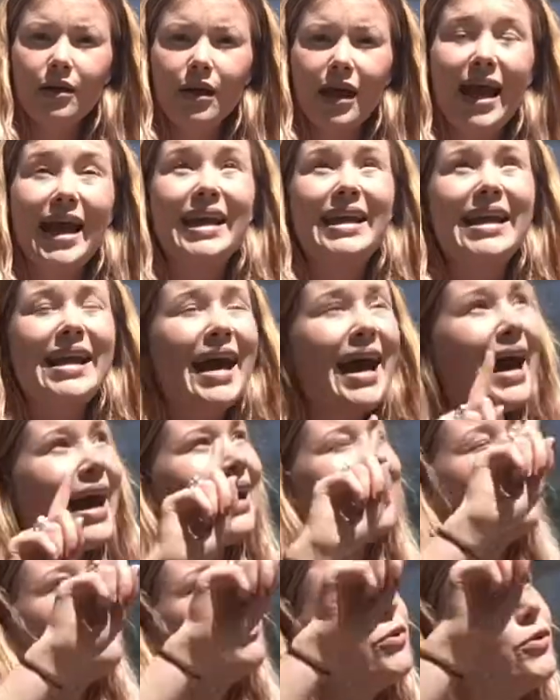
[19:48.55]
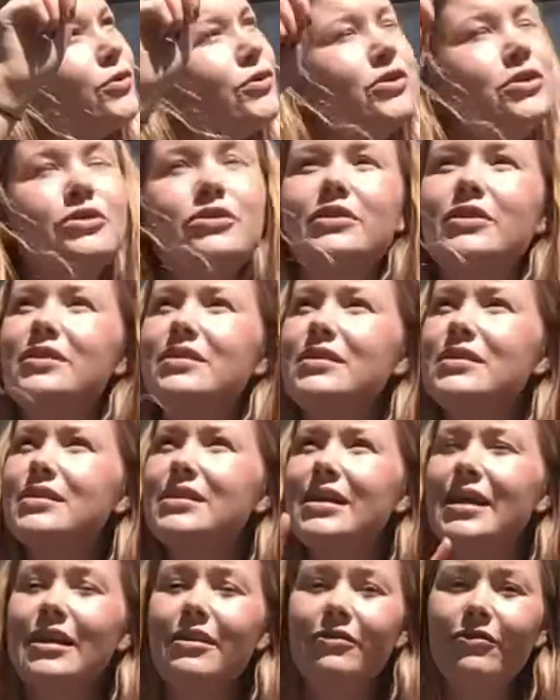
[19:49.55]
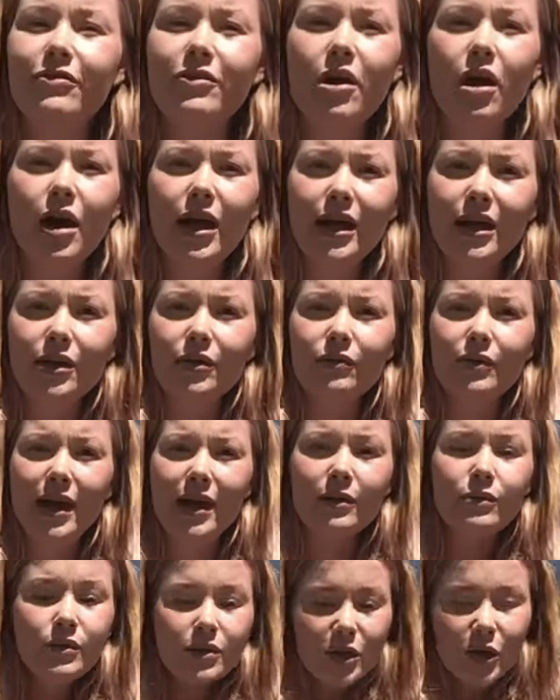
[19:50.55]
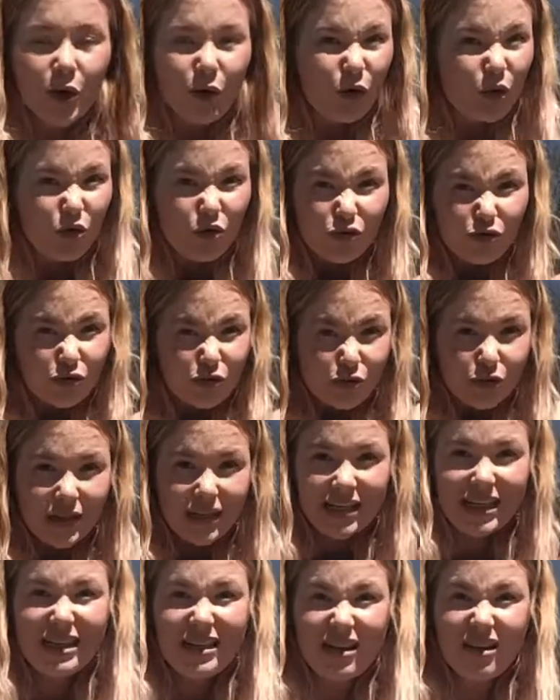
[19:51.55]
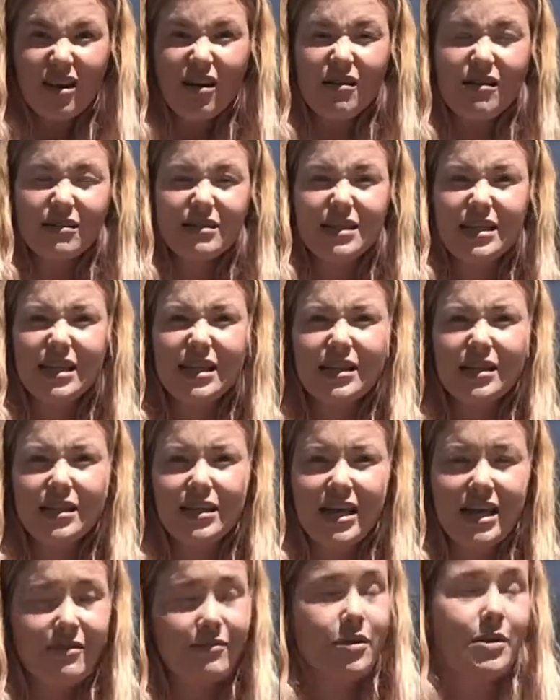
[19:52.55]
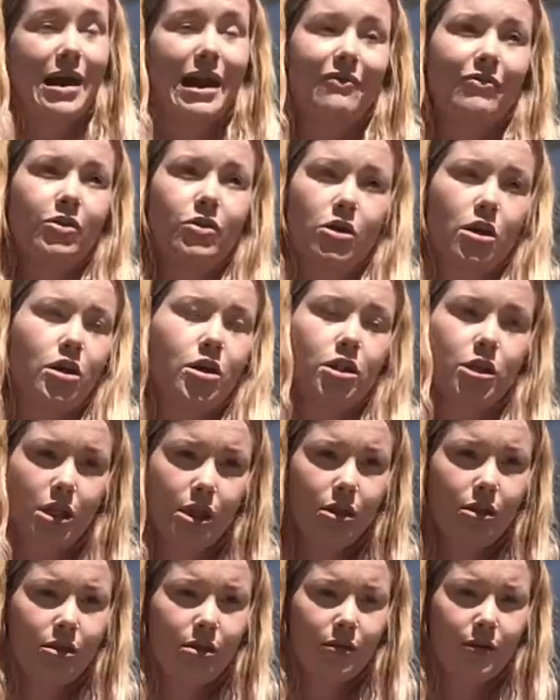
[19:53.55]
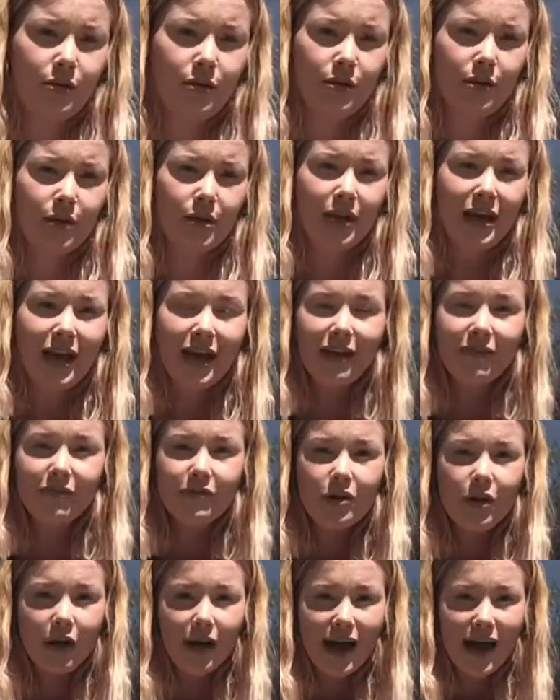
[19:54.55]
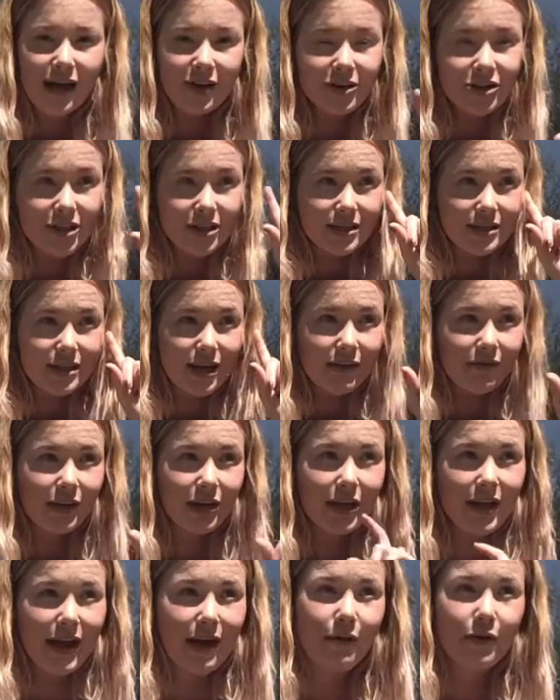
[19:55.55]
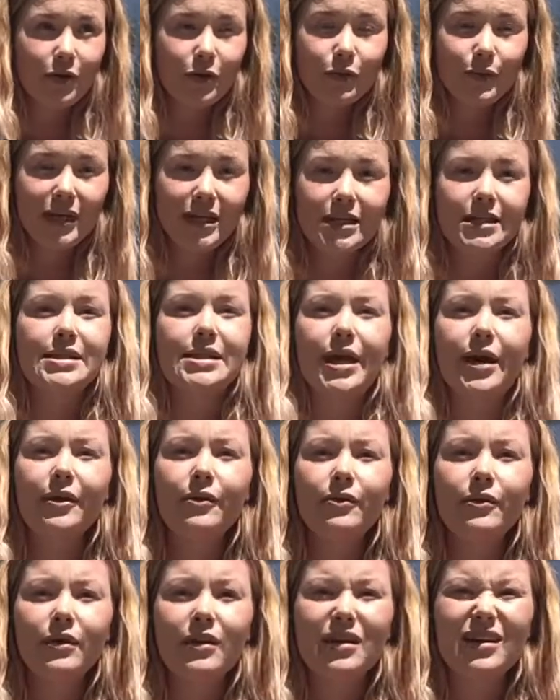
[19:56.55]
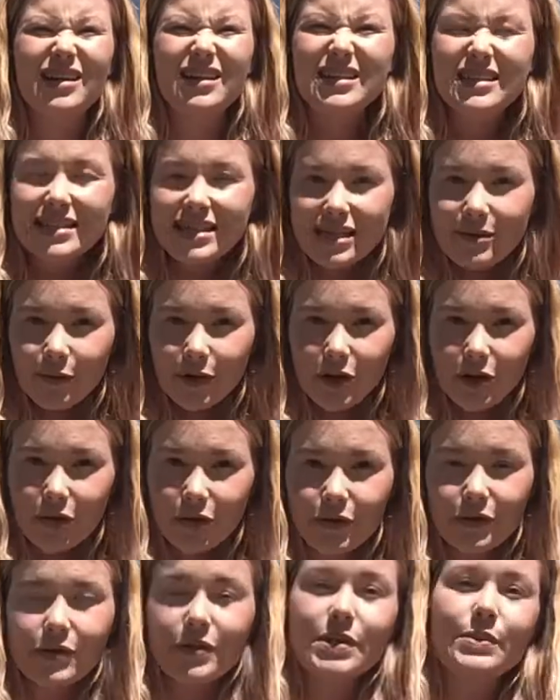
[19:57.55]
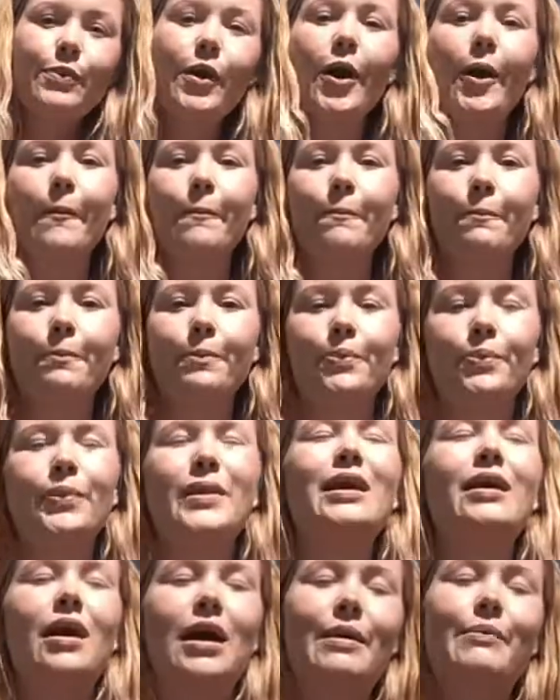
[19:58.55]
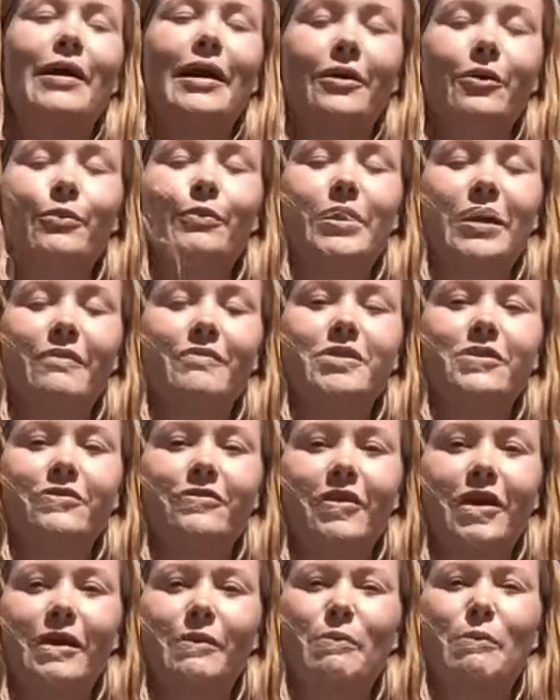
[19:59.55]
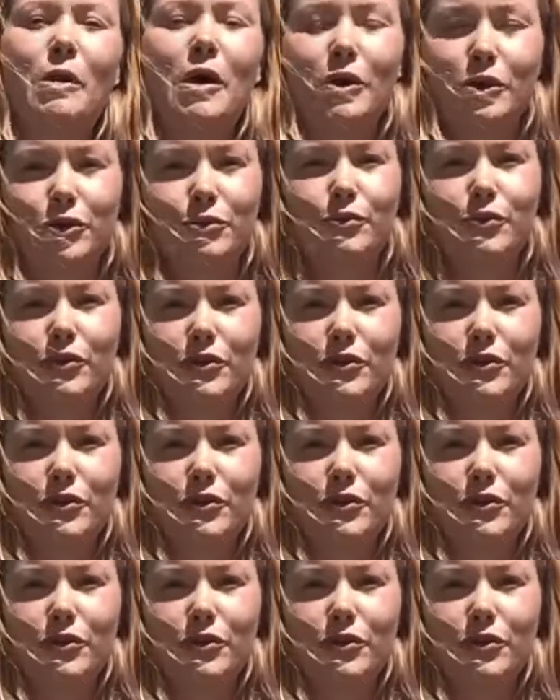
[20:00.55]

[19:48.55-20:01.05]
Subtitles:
any animals you can see flying around or crawling in the garden, if you have a garden. If not, just have a look out your window and see what you can spot. I bet you'll be able to find much more